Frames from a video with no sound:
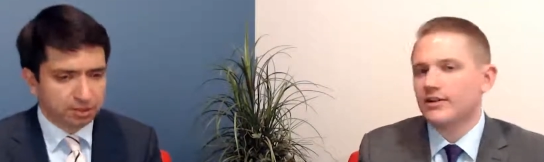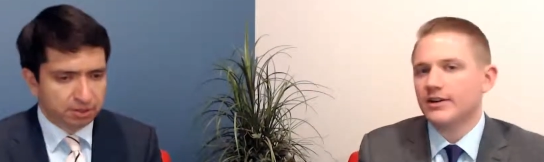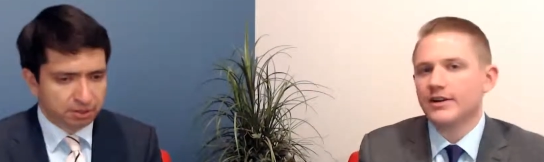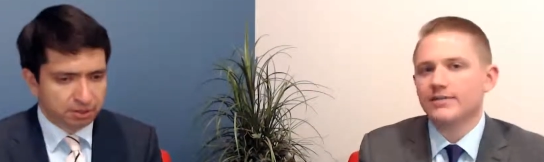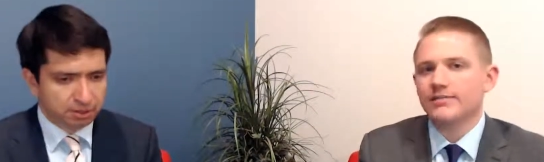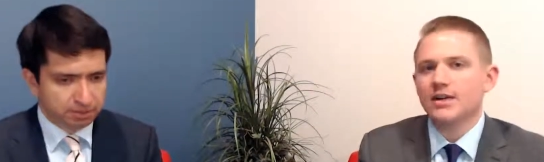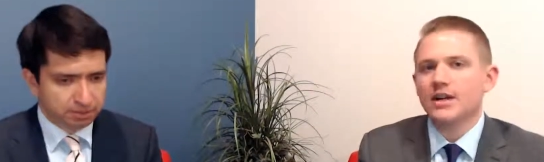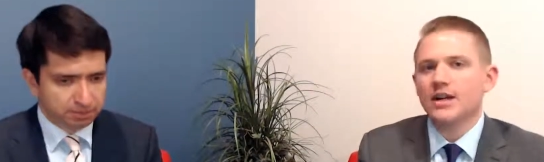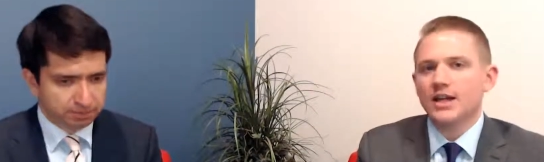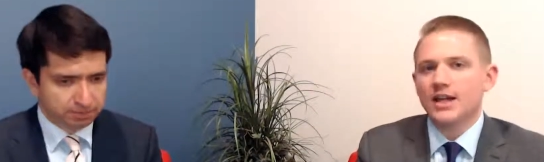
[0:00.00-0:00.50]

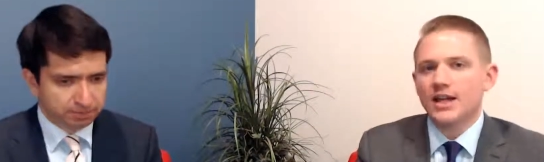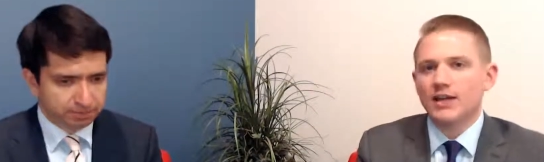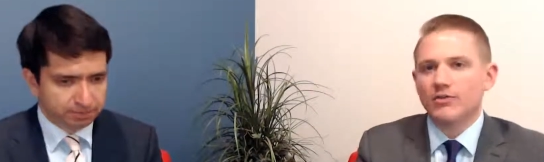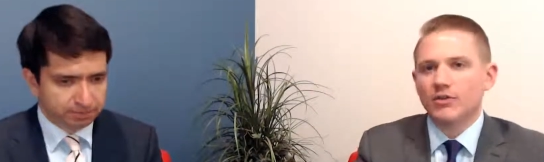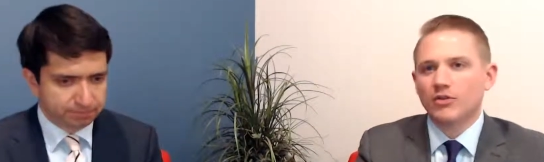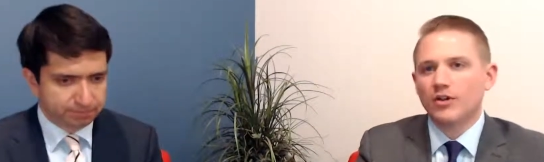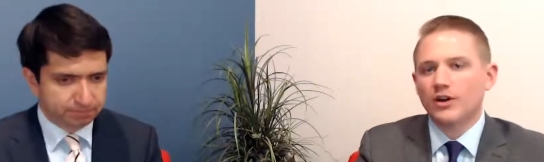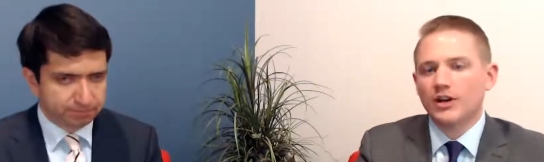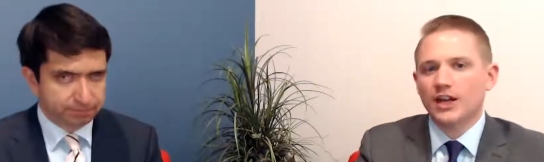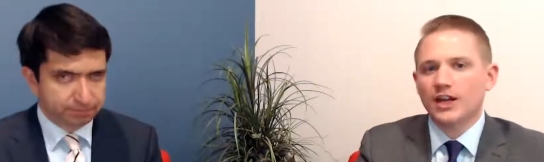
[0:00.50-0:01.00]
Speaker 1: If you're looking
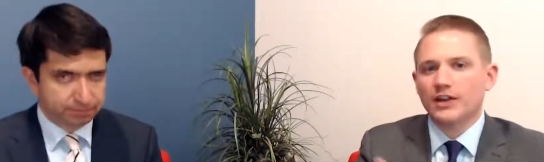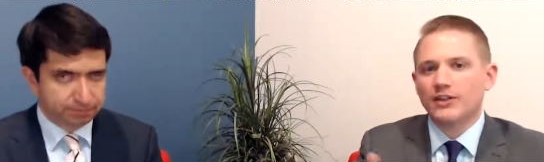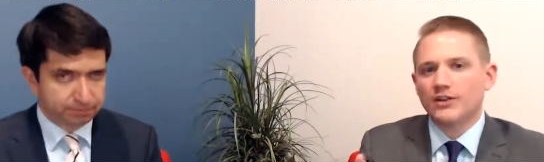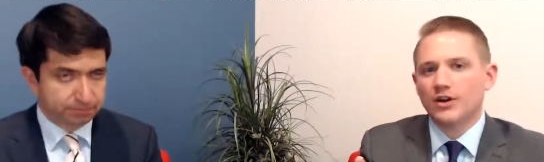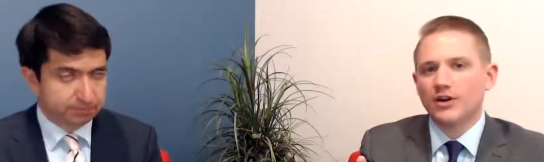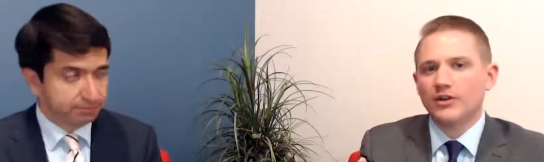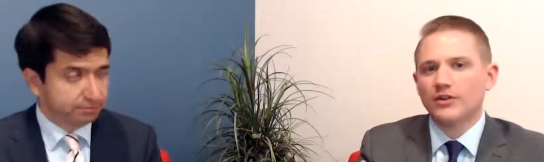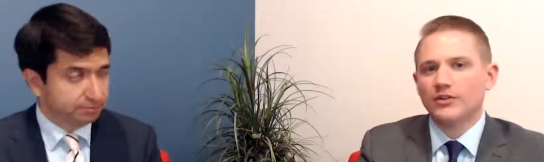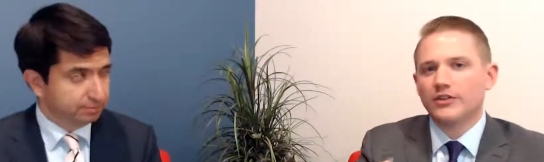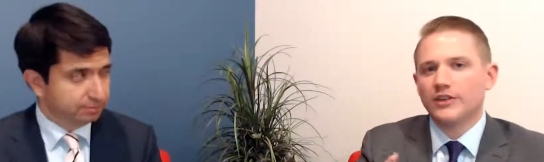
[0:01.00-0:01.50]
at those and
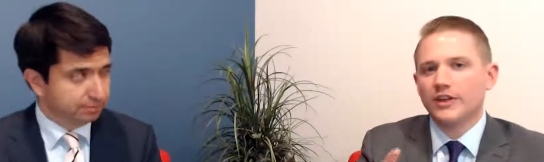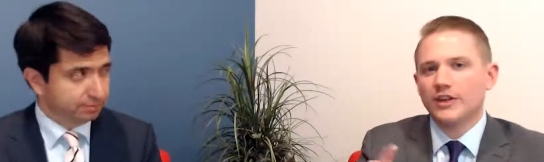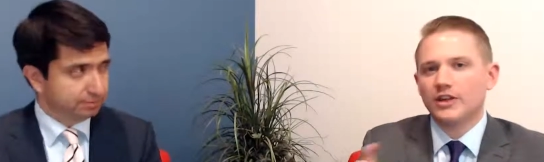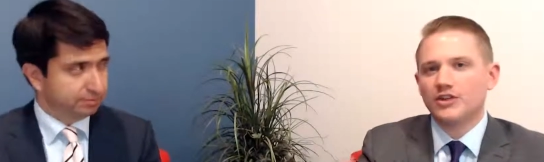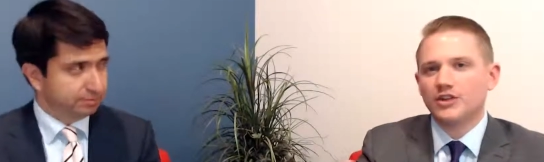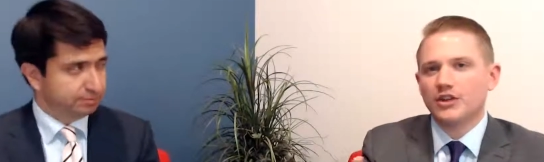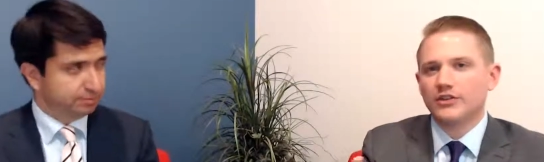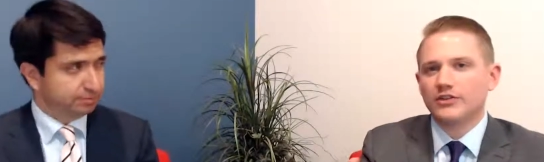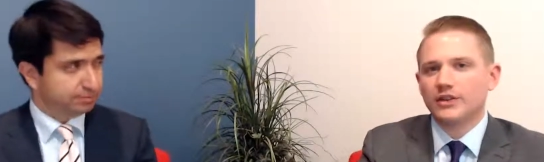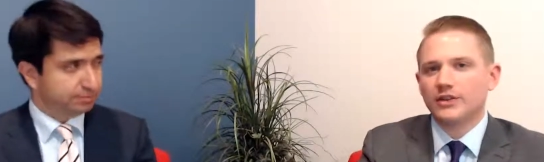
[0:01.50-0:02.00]
then adjusting
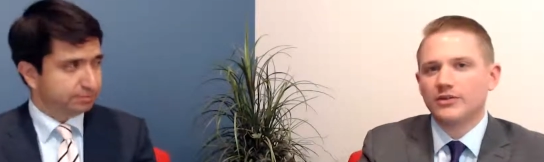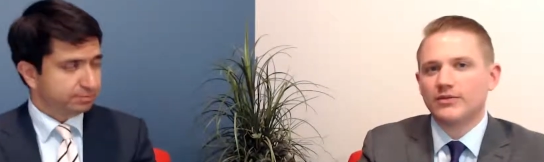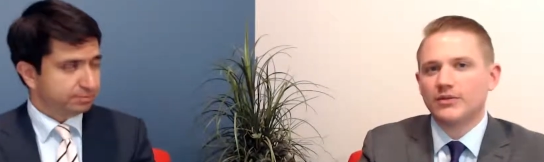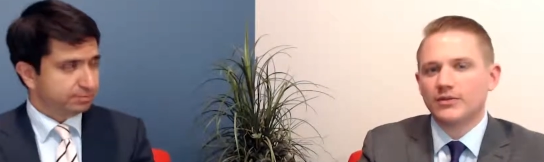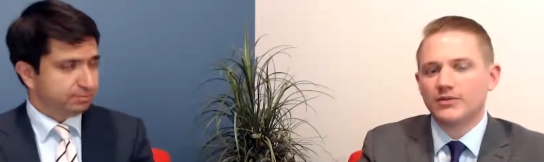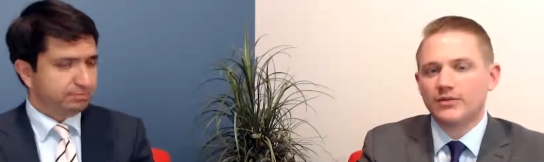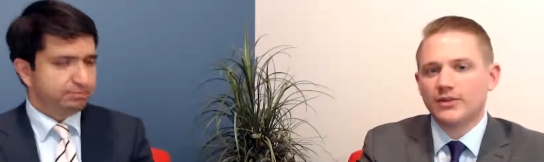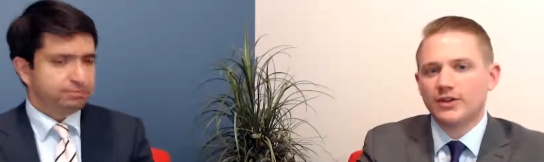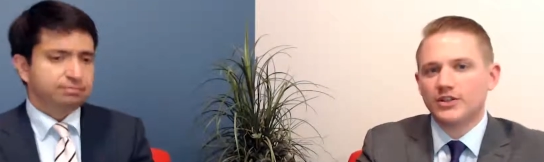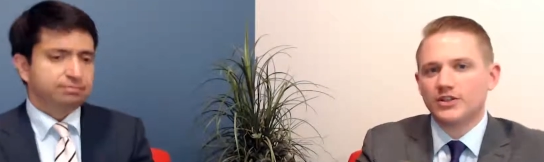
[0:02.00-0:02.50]
for
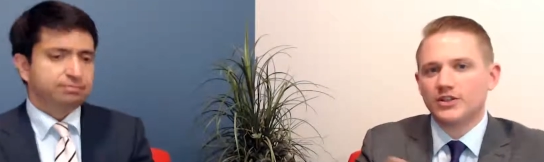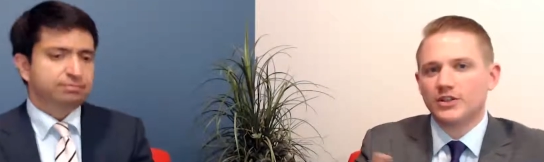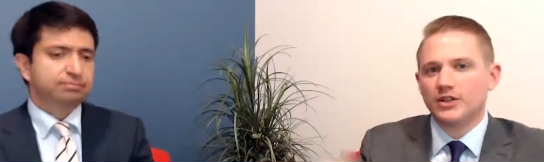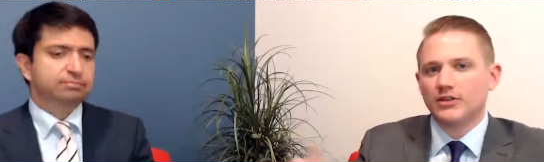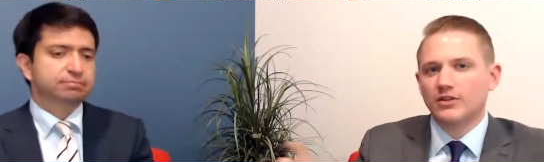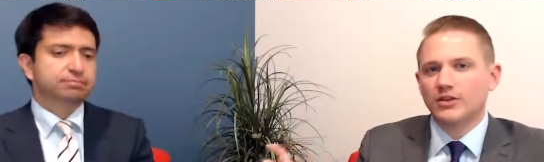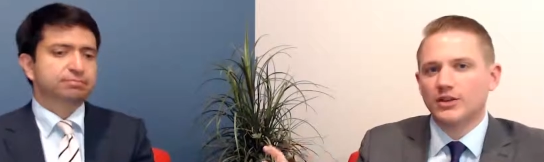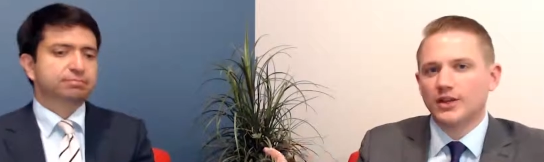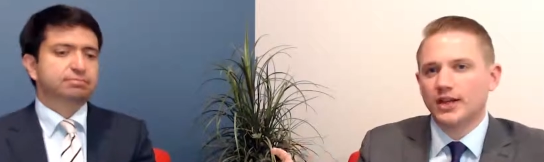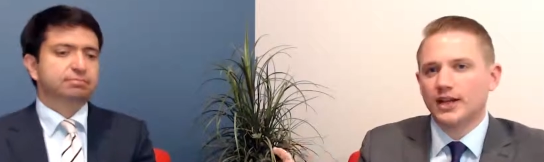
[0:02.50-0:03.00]
inflation and looking
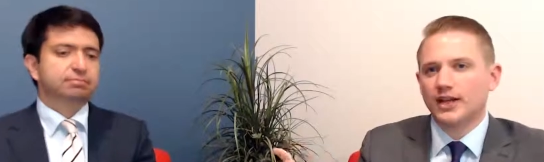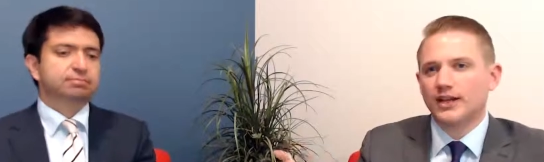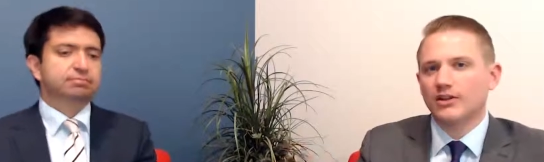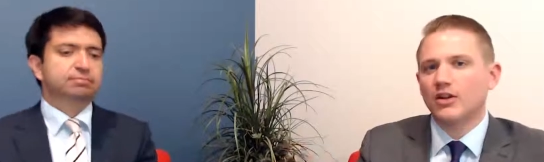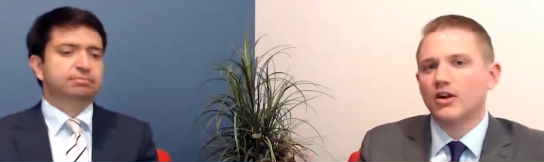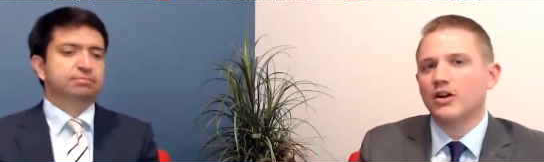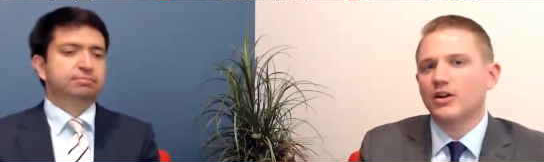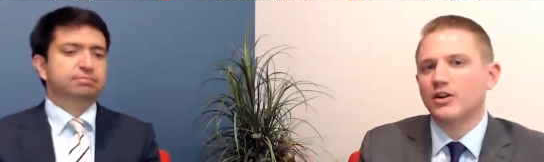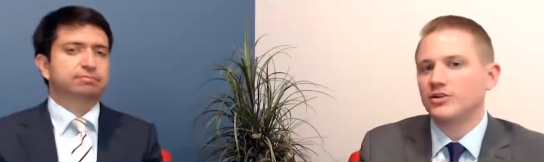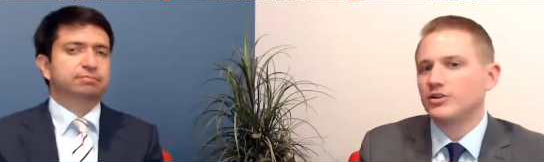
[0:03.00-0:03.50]
at
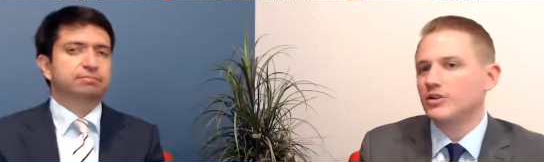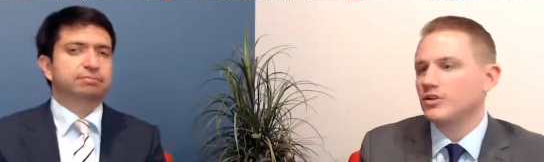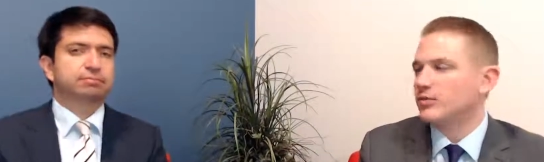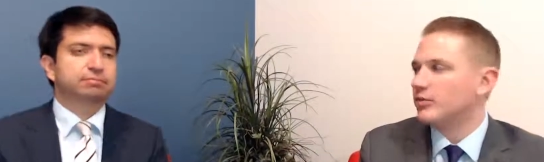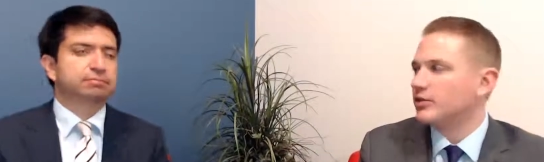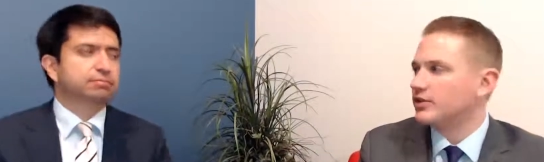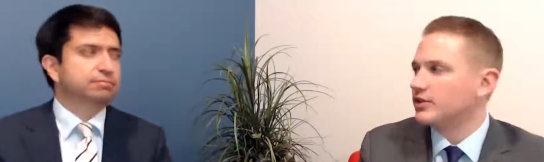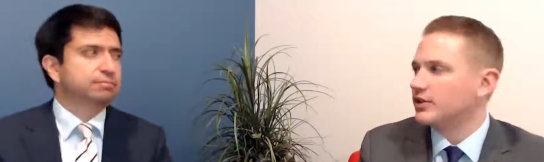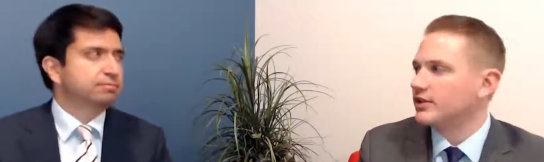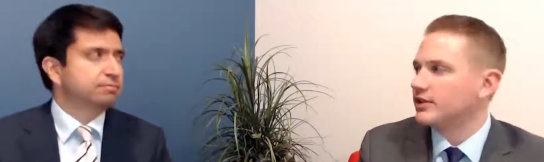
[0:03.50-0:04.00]
long-term
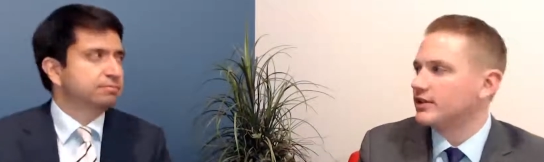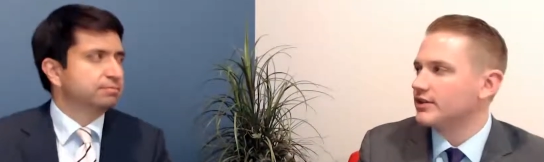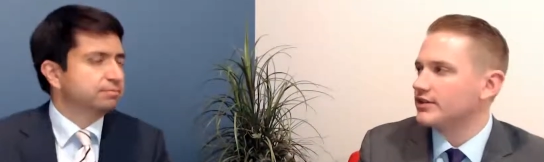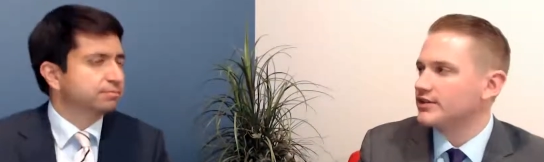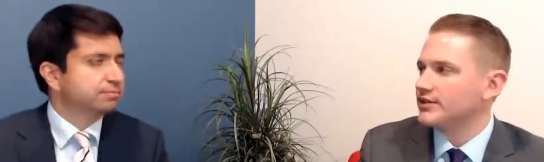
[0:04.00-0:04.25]
returns,